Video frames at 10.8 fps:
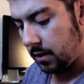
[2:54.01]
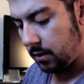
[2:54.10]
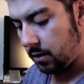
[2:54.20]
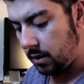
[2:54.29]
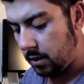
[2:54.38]

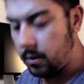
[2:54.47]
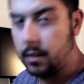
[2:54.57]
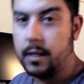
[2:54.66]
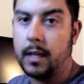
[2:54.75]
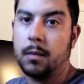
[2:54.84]
so that you
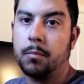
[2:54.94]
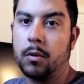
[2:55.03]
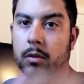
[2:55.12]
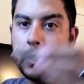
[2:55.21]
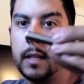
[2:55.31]
could take the
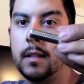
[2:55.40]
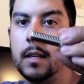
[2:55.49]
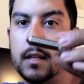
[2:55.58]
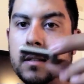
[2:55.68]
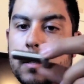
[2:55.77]
bolt like
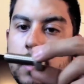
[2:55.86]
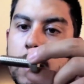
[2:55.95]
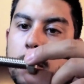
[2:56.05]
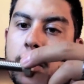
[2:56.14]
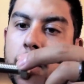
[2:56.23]
this
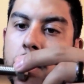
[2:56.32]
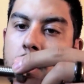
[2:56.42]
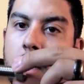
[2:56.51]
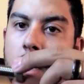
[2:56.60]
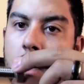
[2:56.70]
and
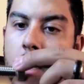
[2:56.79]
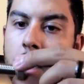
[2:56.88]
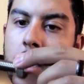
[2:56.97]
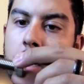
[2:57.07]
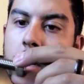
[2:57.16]
put the nut
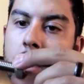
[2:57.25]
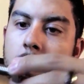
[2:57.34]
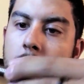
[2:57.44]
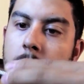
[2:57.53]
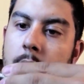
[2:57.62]
on it
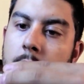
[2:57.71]
here.